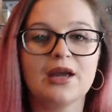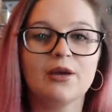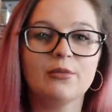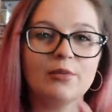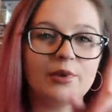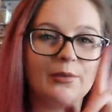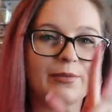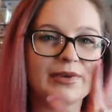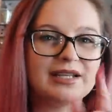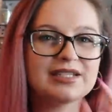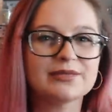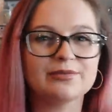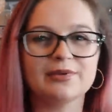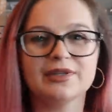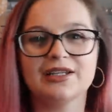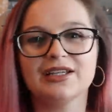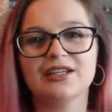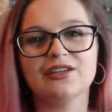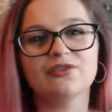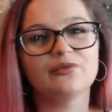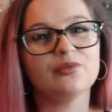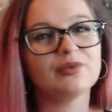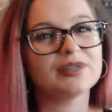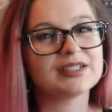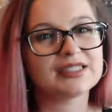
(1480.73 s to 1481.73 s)
But best
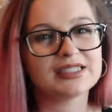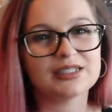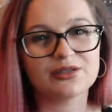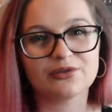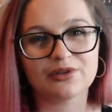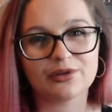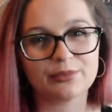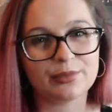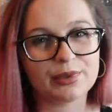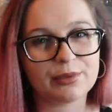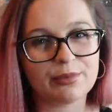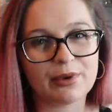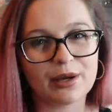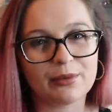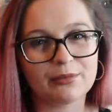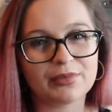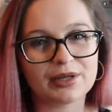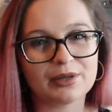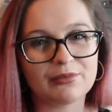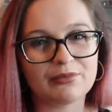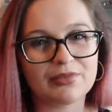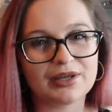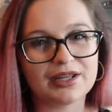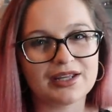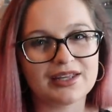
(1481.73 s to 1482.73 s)
believe we're still going to be
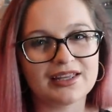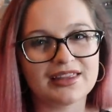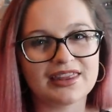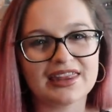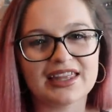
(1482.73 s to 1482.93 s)
pumpkin picking.